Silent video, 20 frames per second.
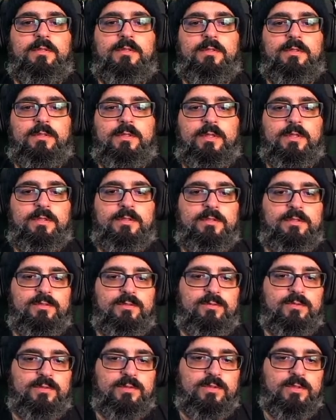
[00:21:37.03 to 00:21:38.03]
Yeah,
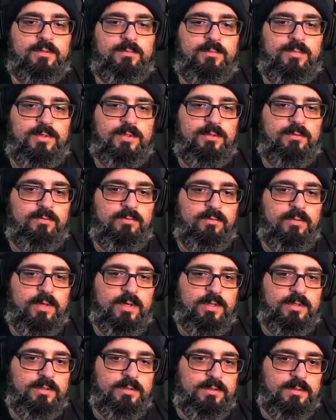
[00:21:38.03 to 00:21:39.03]
this one's going to be
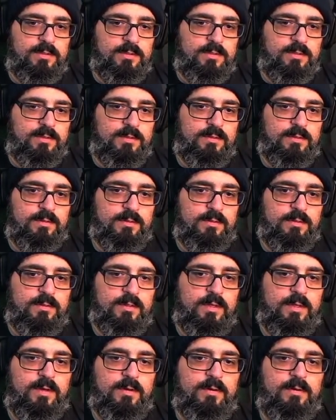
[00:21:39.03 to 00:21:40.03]
right
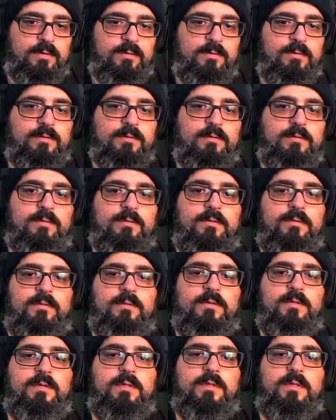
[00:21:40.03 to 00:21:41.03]
there.
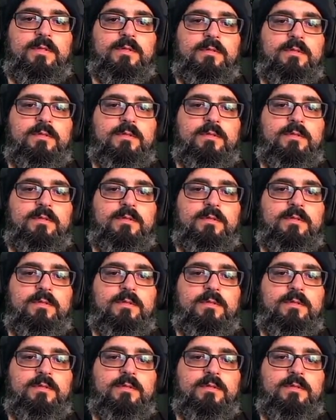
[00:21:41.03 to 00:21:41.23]
Okay.